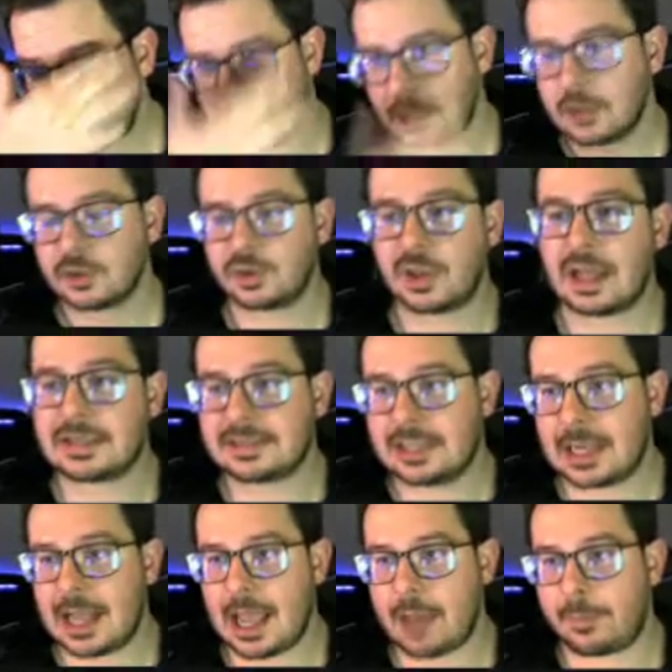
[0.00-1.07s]
So that's gonna
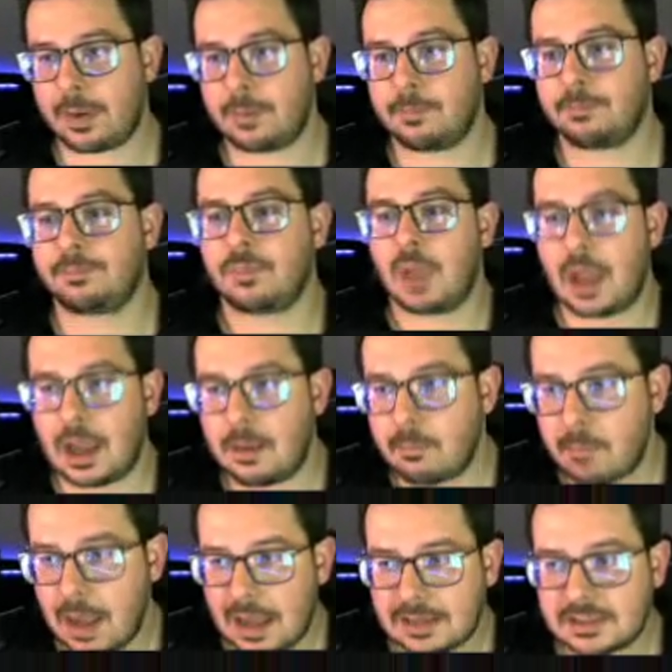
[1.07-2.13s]
happen. I am
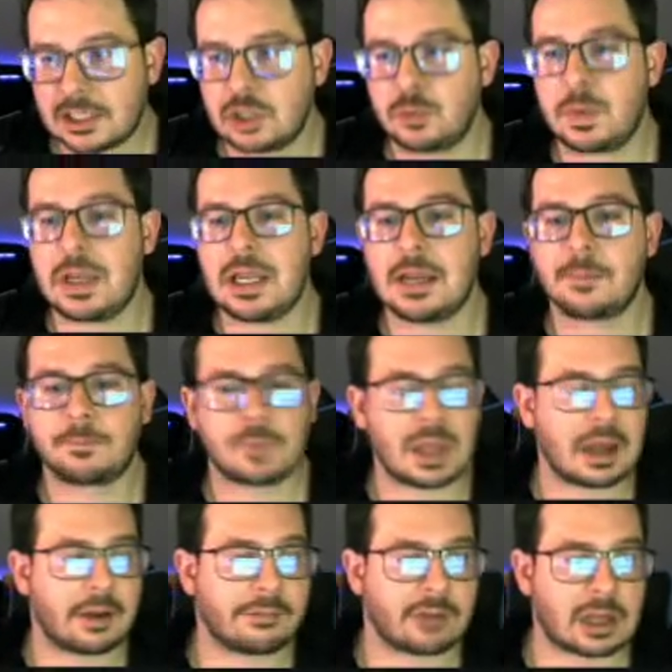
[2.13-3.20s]
max HP, and
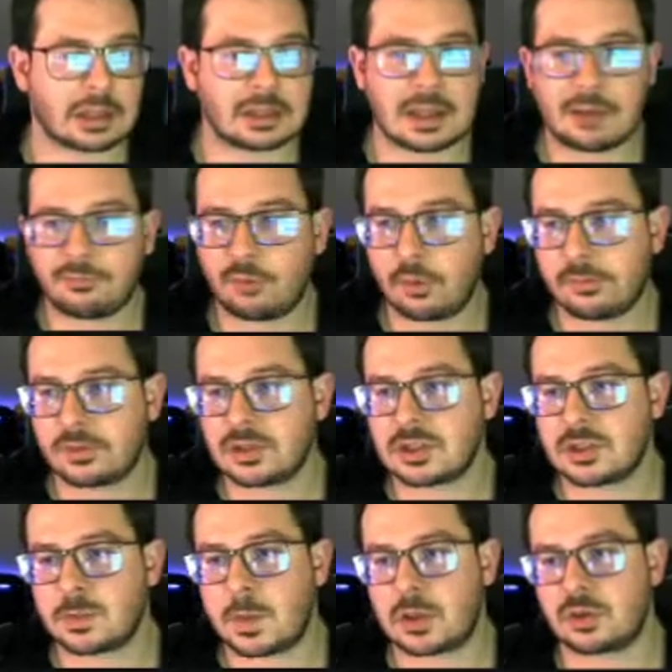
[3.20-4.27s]
I've got leftovers in
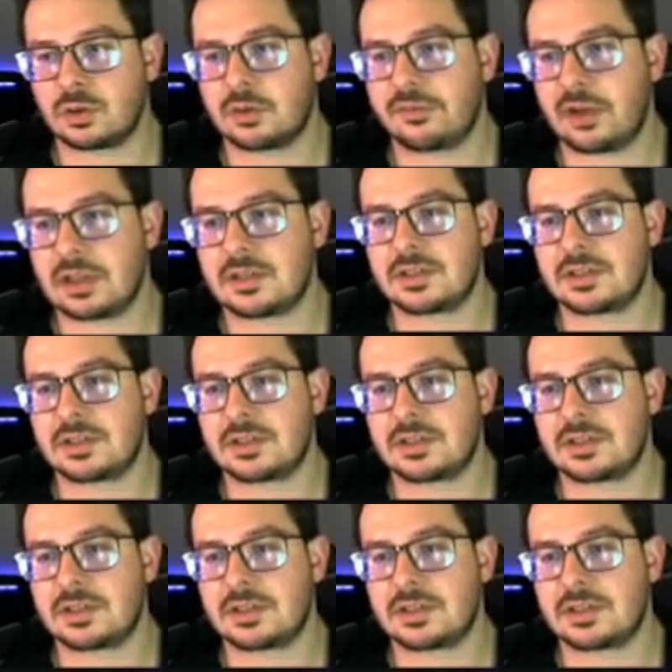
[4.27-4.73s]
special defense to